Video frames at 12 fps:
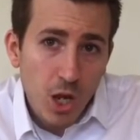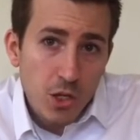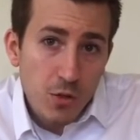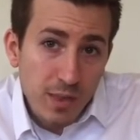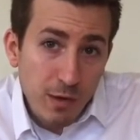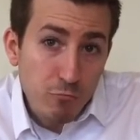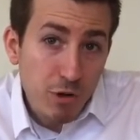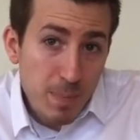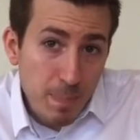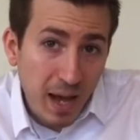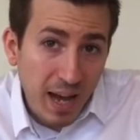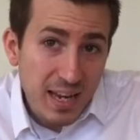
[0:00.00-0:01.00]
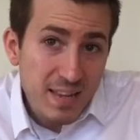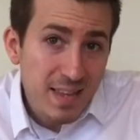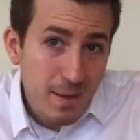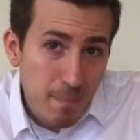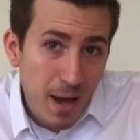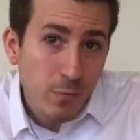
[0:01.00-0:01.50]
You then repay the
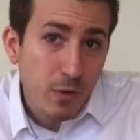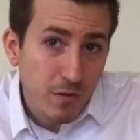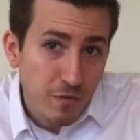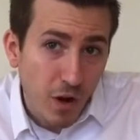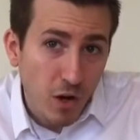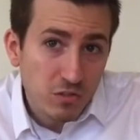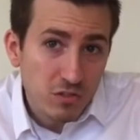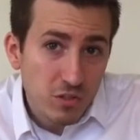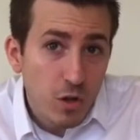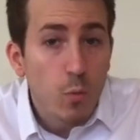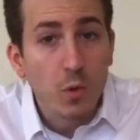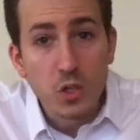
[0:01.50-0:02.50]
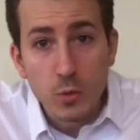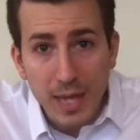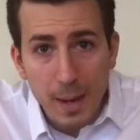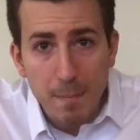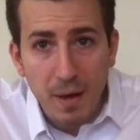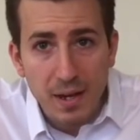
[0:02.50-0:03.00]
amount advanced when you
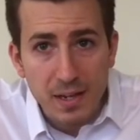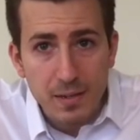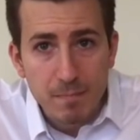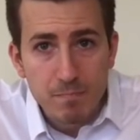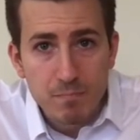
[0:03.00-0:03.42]
get paid.